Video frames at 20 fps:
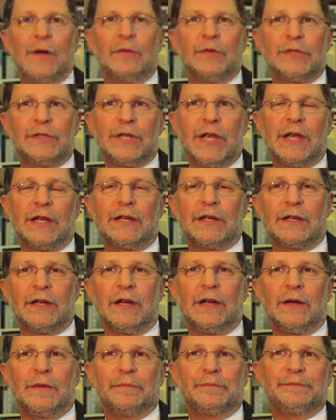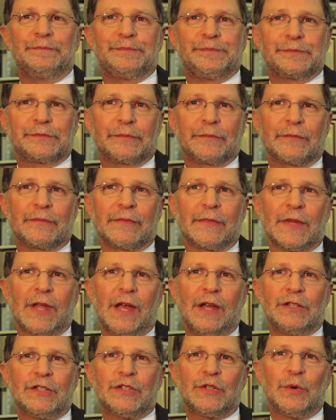will take
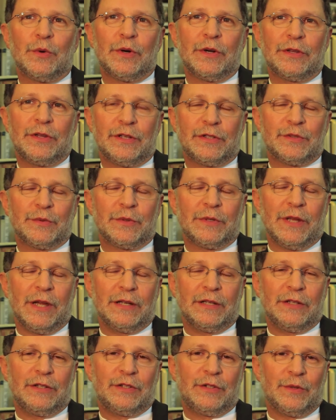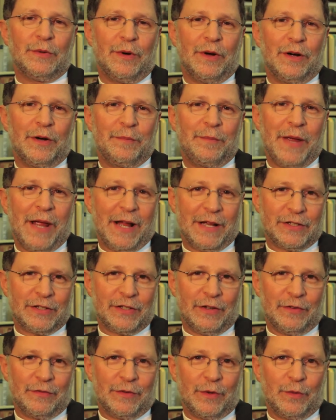a story that's related to our
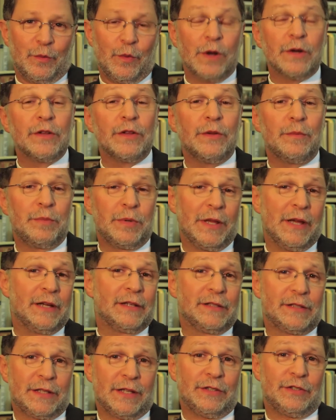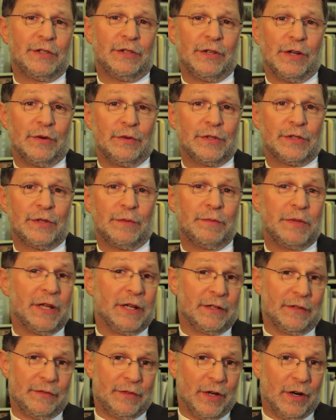Passover. One of the plagues that you know is the
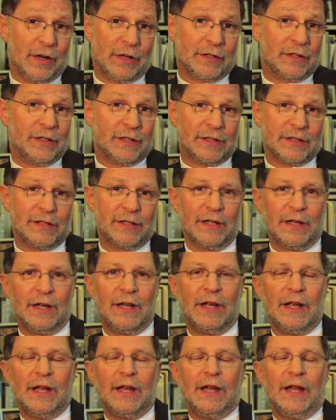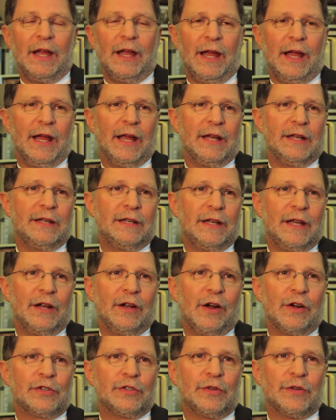plague of darkness. And in
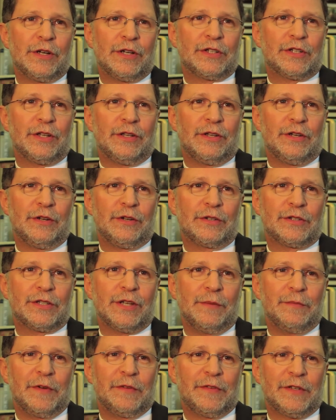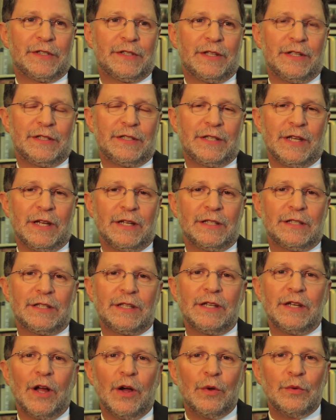our tradition, there are some of us that say it's
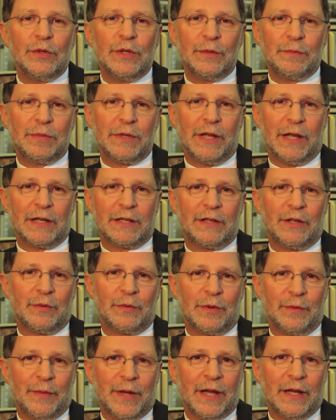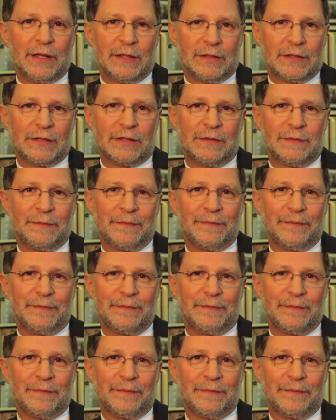the only plague that remains.